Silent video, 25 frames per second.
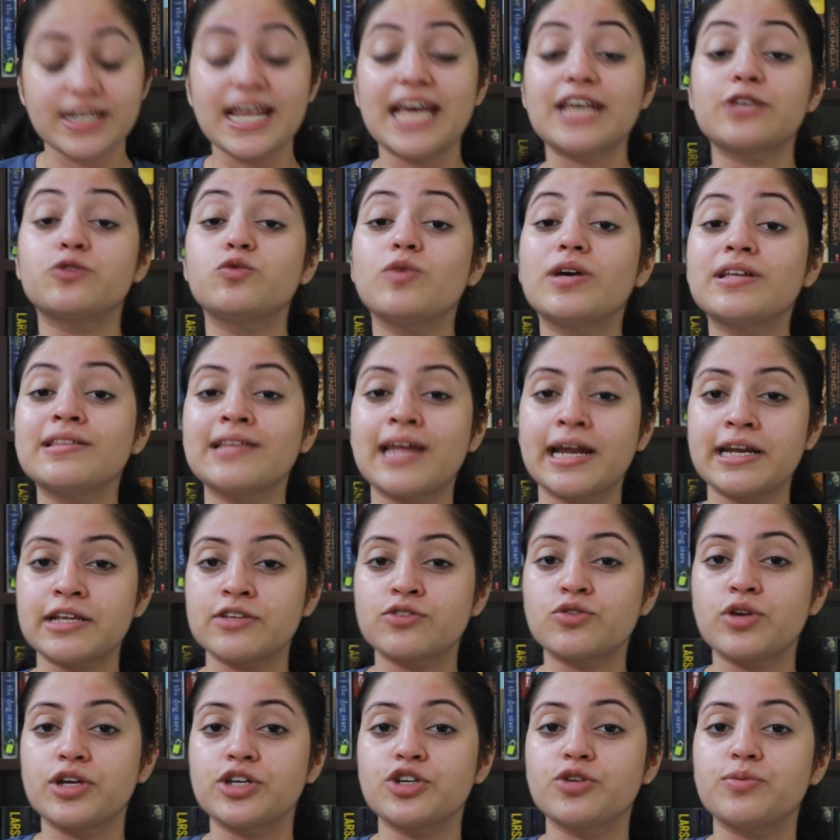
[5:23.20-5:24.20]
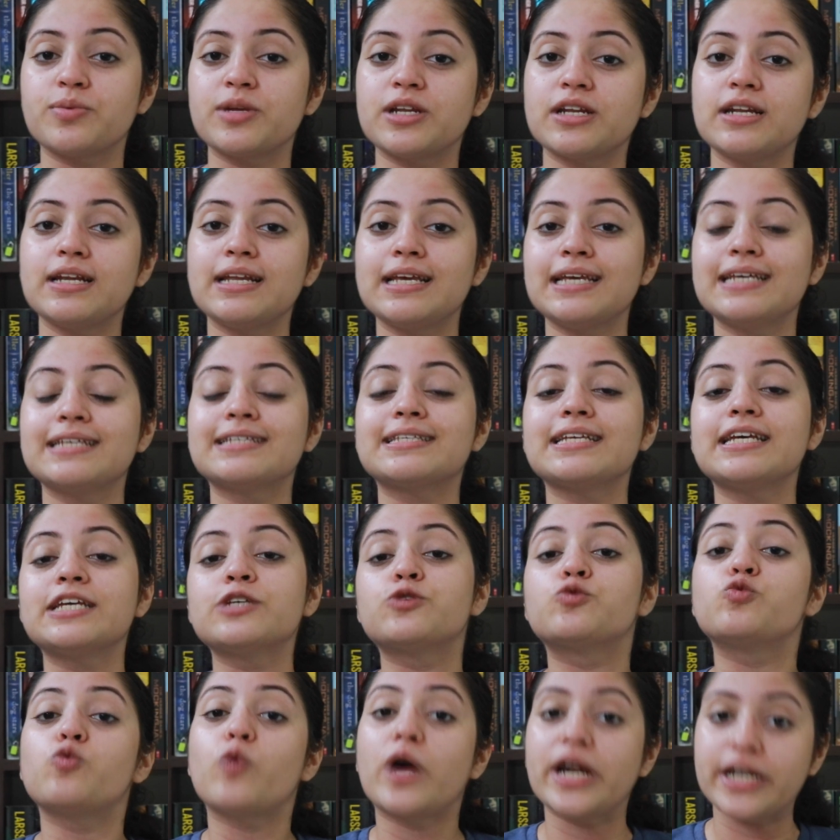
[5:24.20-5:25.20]
Next one that is going to be released
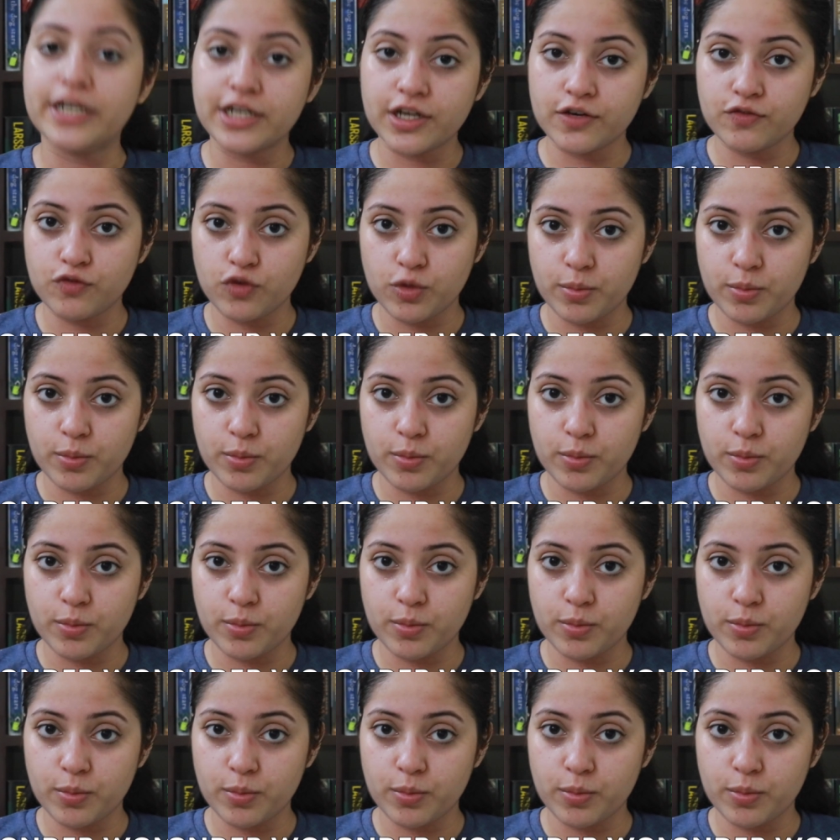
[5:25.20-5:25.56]
is Wonder